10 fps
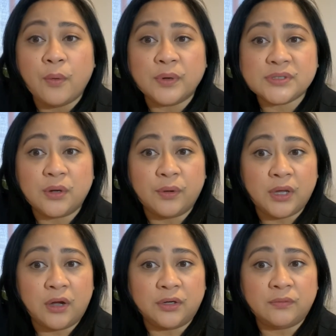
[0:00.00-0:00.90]
was
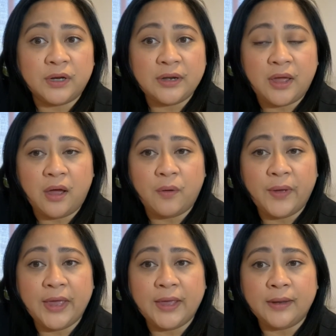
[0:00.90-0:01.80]
going on right now.
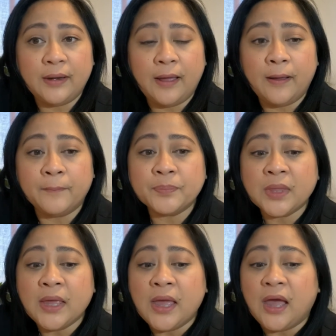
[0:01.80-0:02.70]
And
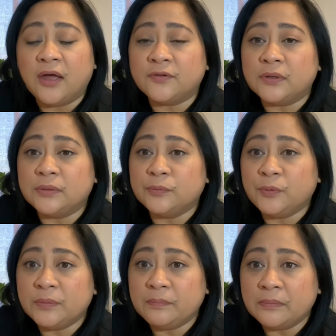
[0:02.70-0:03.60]

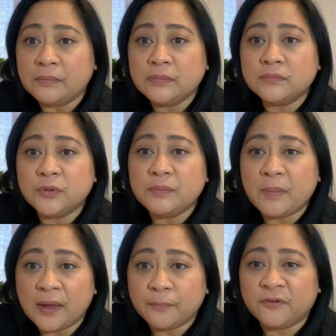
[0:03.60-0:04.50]
with
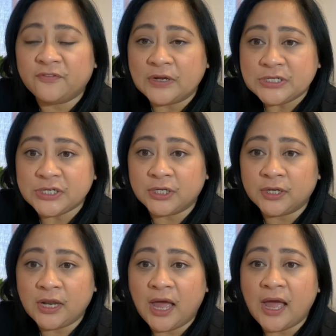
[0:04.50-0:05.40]
my
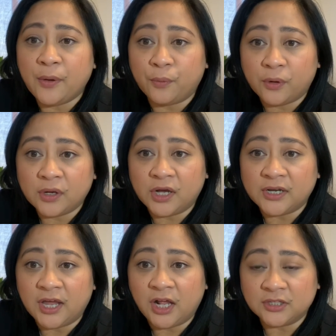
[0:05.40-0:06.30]
profession, I work on
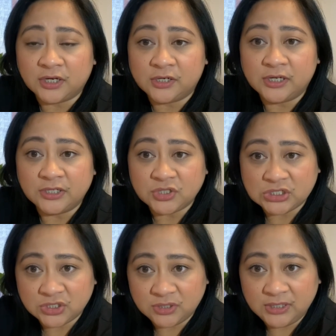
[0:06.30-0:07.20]
the healthcare
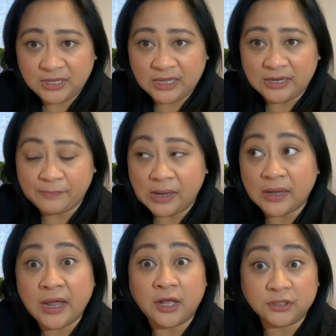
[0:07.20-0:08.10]
industry and I'm a
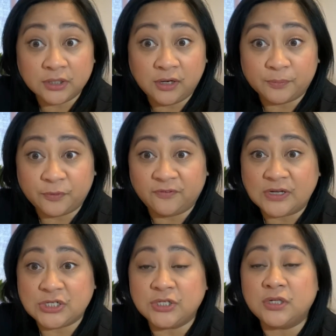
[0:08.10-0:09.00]
healthcare
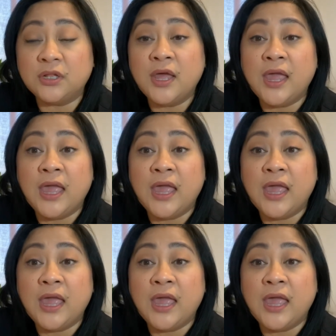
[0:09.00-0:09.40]
professional.